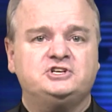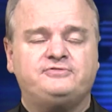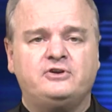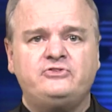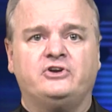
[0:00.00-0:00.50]
it
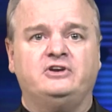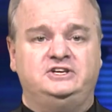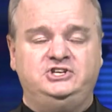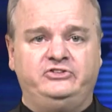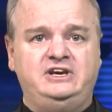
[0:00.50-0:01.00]
further
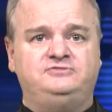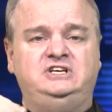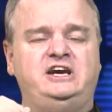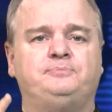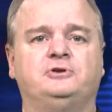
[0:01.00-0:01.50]
until the
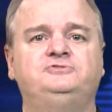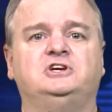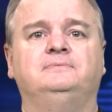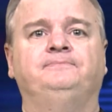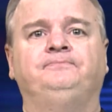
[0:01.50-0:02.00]
FDA approves
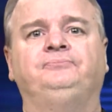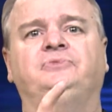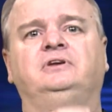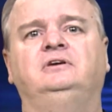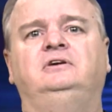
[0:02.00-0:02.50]
it.
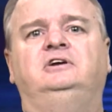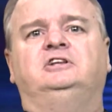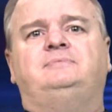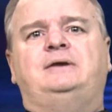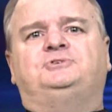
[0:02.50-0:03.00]

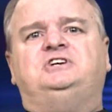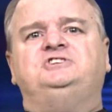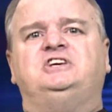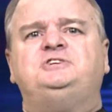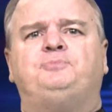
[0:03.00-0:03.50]
The Bible says
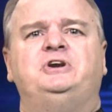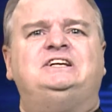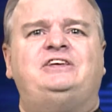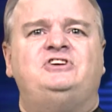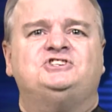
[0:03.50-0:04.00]
this,
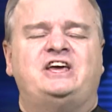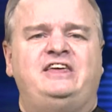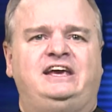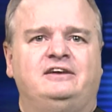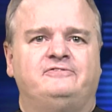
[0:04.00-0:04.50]
predicted this, I
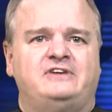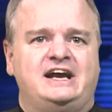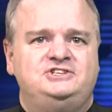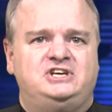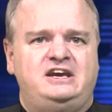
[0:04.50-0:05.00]
think, in
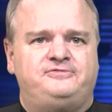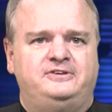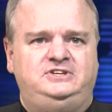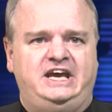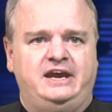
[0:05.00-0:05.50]
Isaiah
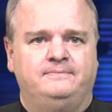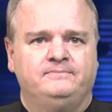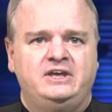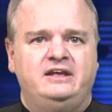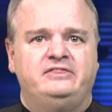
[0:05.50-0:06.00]
58.
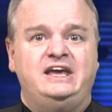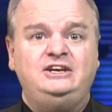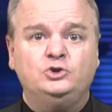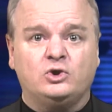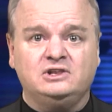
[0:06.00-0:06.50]
Then your